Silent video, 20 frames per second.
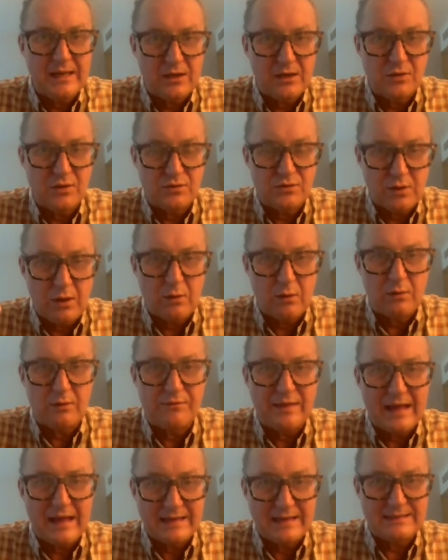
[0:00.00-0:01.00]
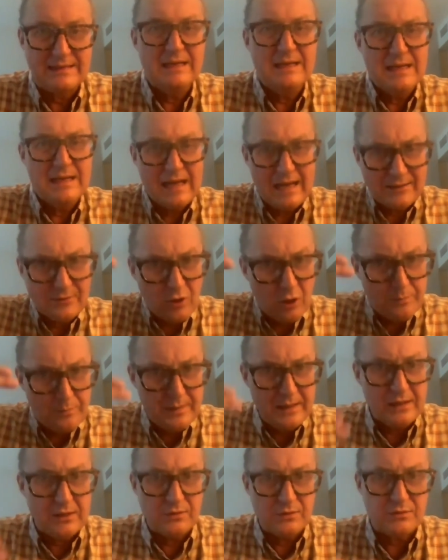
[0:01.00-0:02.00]
in control of that and not
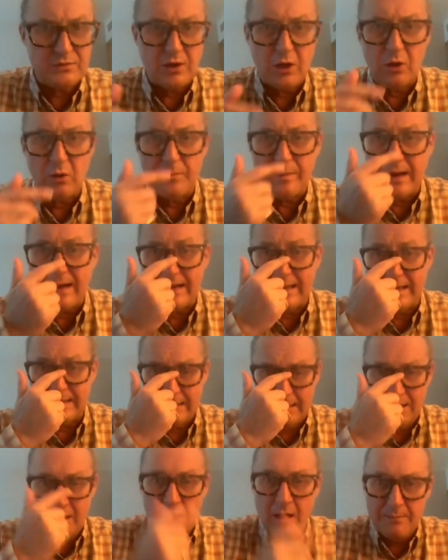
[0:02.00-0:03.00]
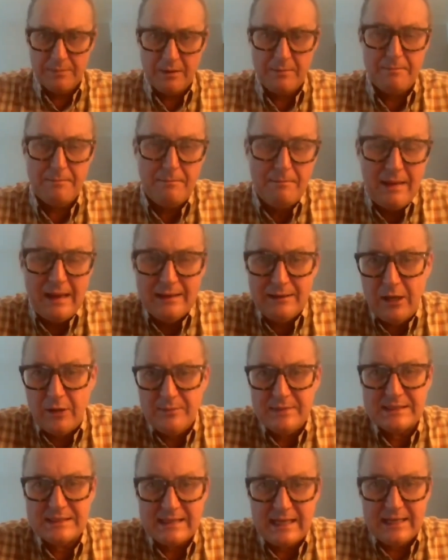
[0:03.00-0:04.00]
be controlled by it. But make no
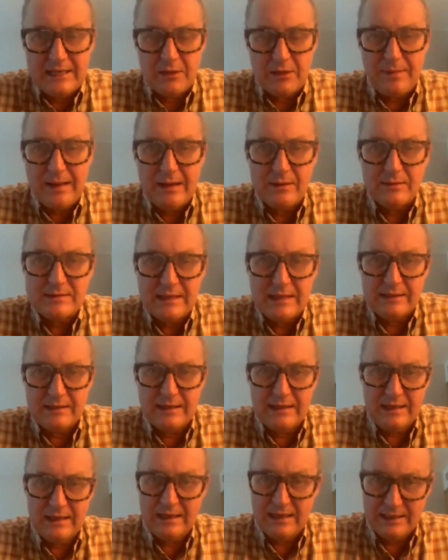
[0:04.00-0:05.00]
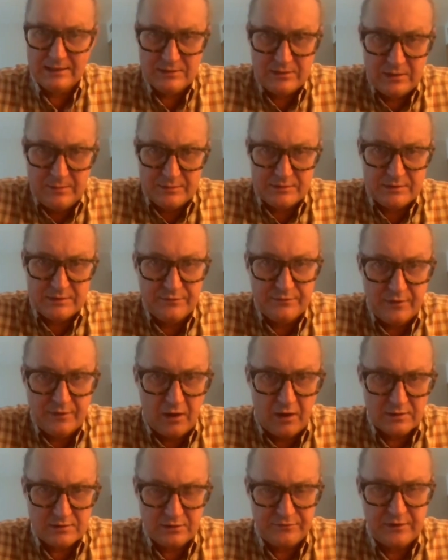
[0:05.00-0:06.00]
mistake about it, in, in terms of
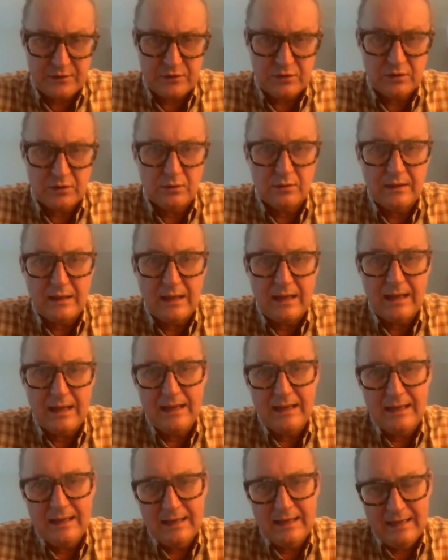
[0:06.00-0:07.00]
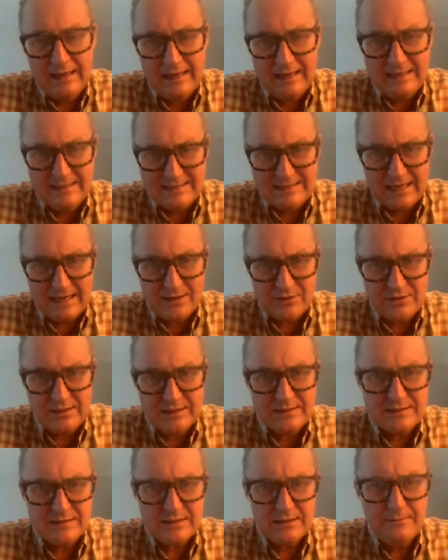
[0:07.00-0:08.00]
artificial uh,
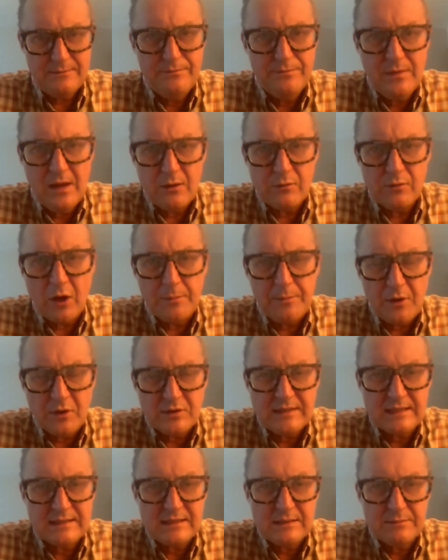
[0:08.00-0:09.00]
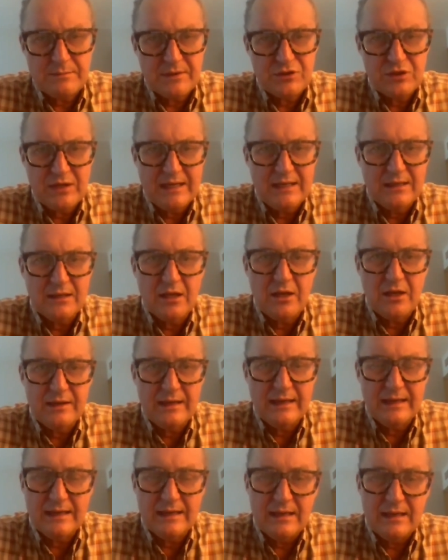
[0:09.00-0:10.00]
intelligence, robotics, and machine
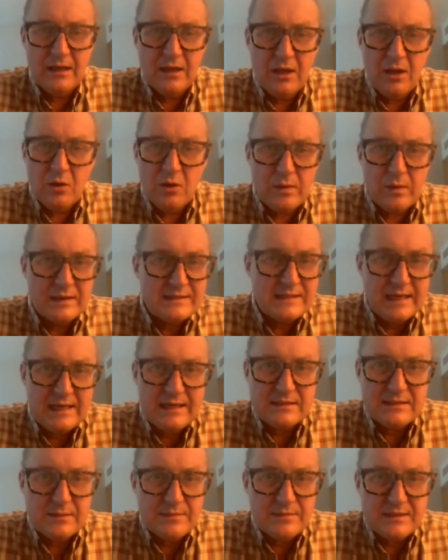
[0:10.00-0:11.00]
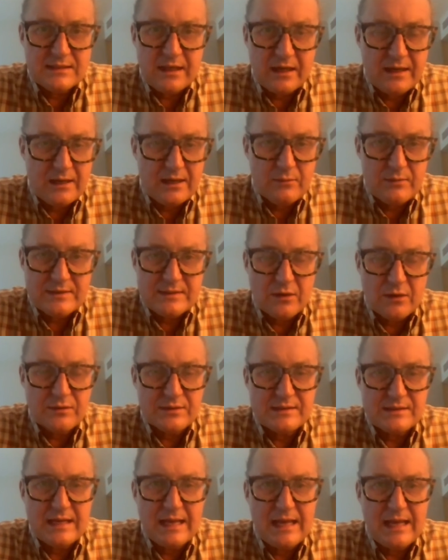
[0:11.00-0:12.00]
learning, we're seeing some stunning
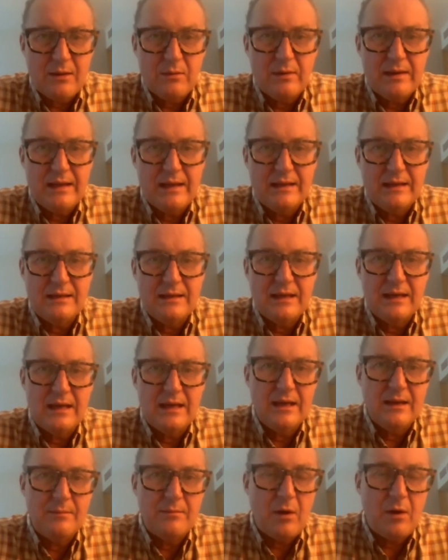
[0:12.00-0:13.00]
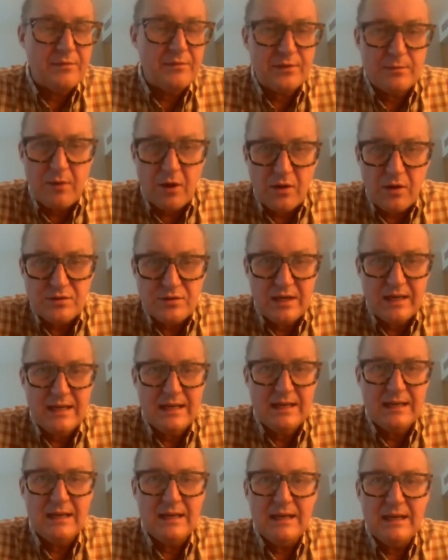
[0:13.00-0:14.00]
results now in um,
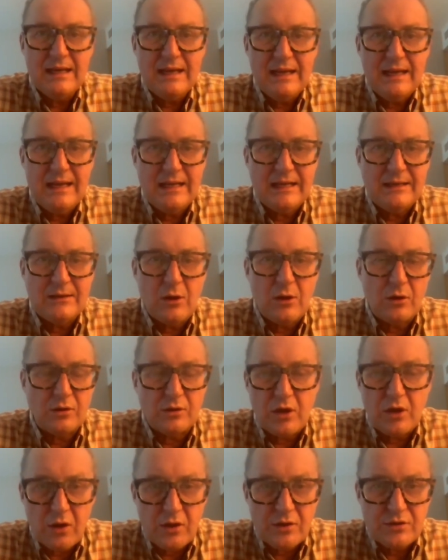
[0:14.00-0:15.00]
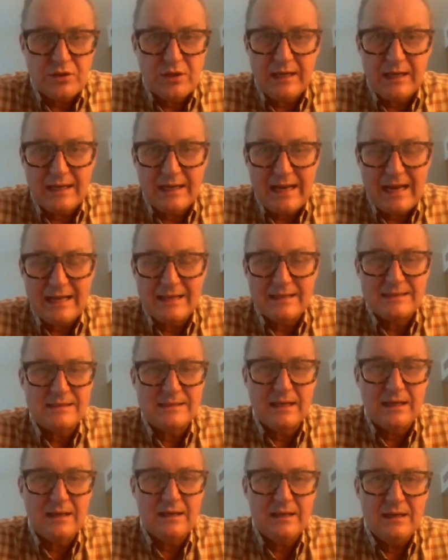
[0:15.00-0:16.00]
ophthalmology, in oncology and
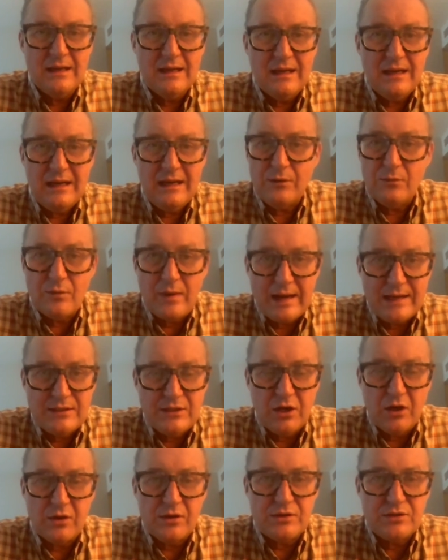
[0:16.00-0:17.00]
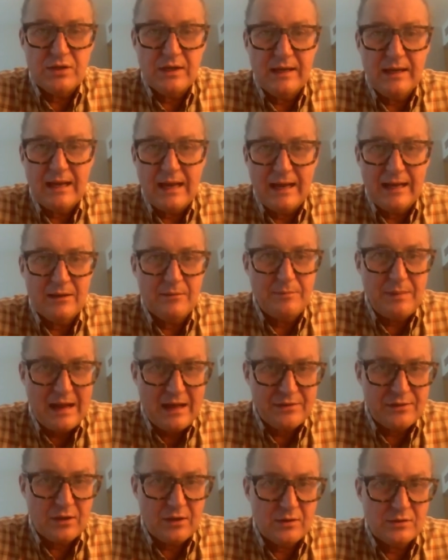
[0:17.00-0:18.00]
cancer, in radiology and
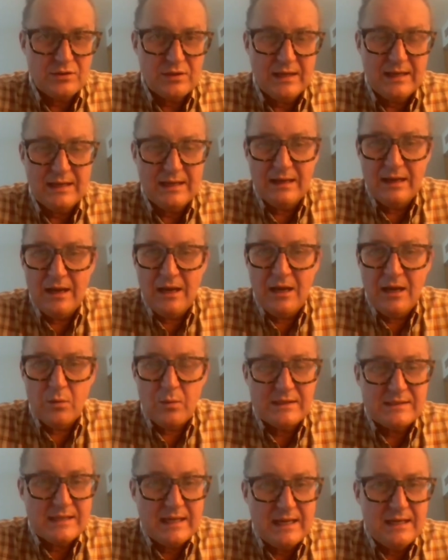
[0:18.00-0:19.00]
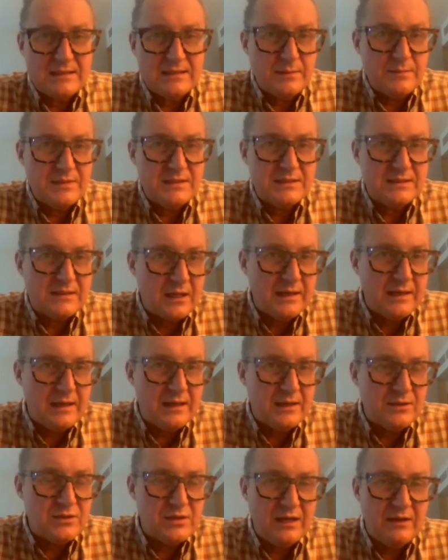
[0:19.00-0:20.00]
pathology. We're seeing some
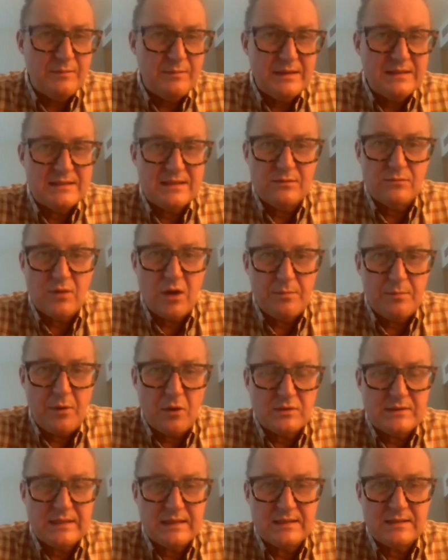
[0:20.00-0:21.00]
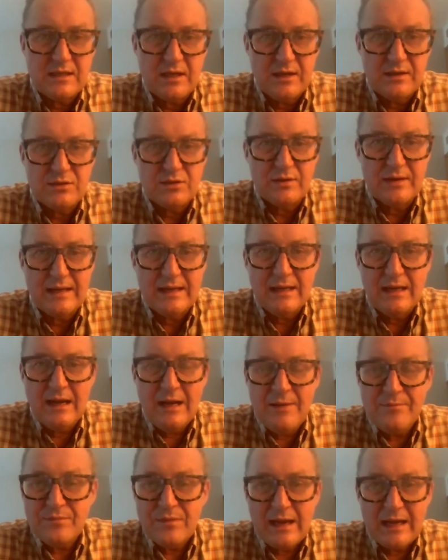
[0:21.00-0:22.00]
stunning achievements in robotic surgery.
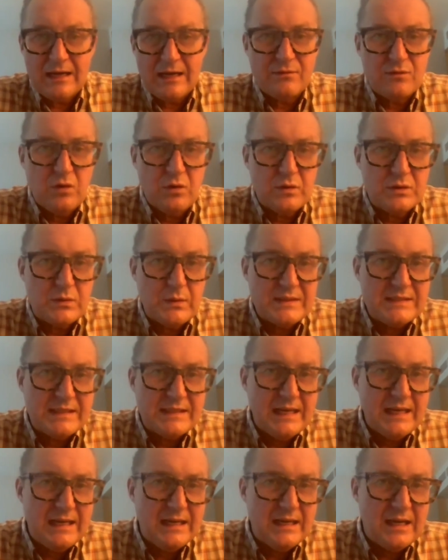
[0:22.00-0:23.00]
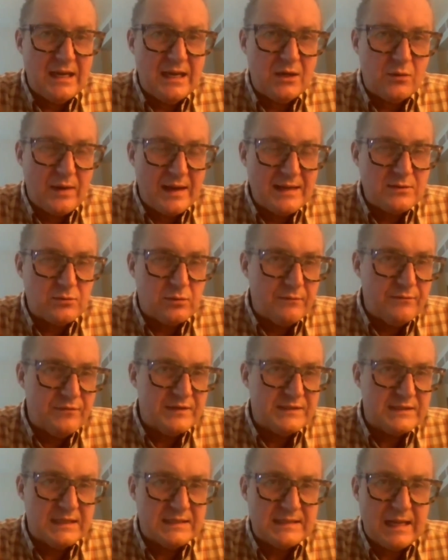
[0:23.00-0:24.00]
And of course, we're seeing uh, greater
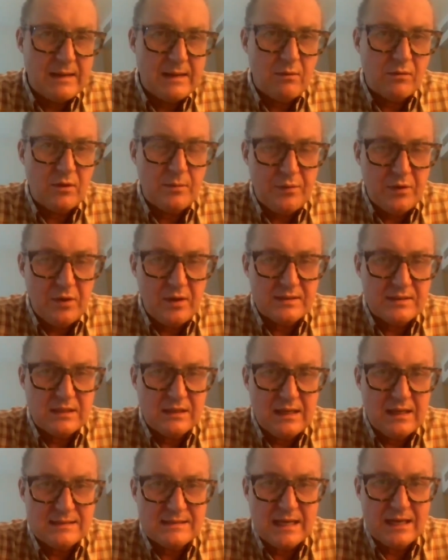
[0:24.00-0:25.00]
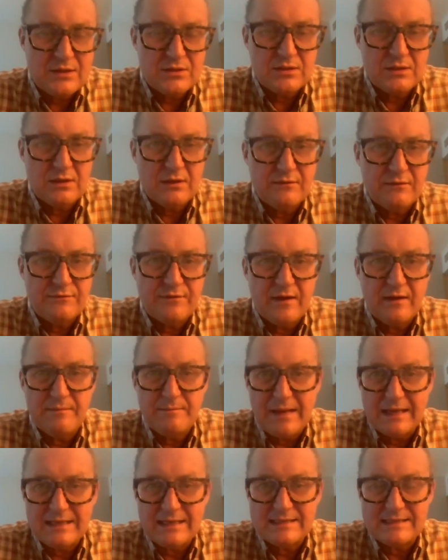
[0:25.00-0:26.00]
emphasis now on the personalization of uh,
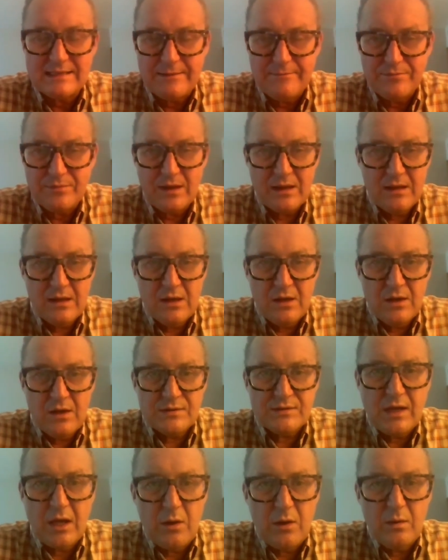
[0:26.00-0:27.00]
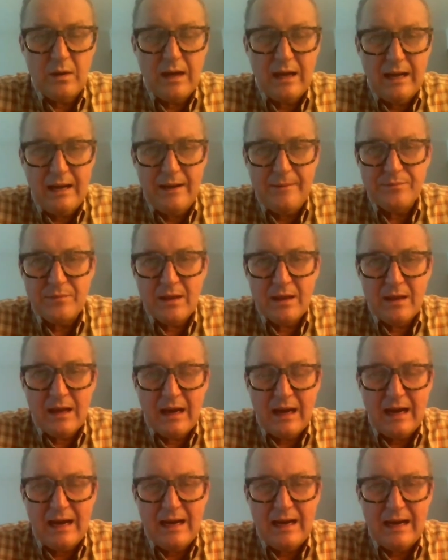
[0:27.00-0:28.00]
medicine. So um,
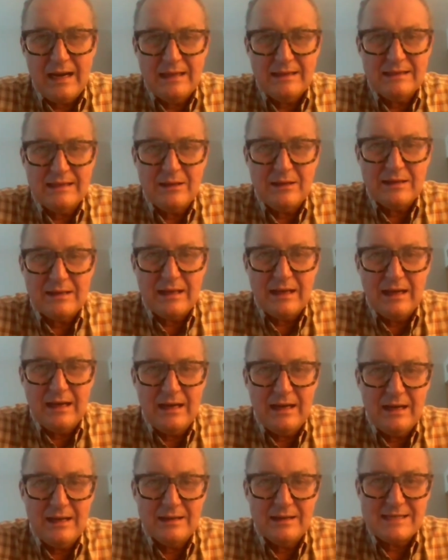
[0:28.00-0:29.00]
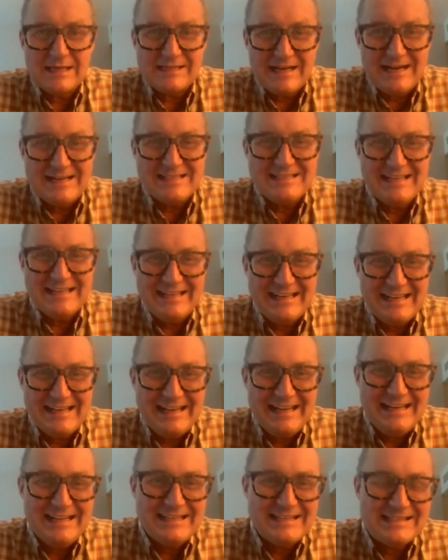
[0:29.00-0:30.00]
I, I, think uh, society
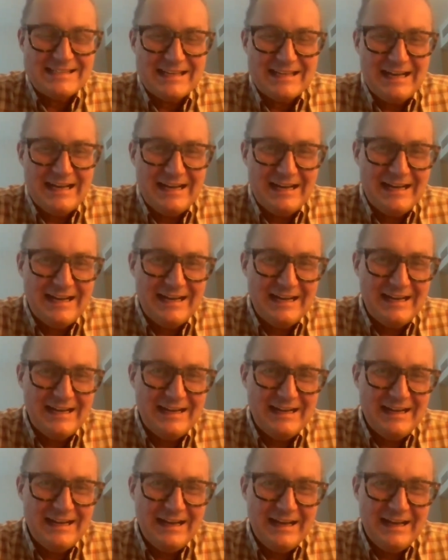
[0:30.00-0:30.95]
needs uh,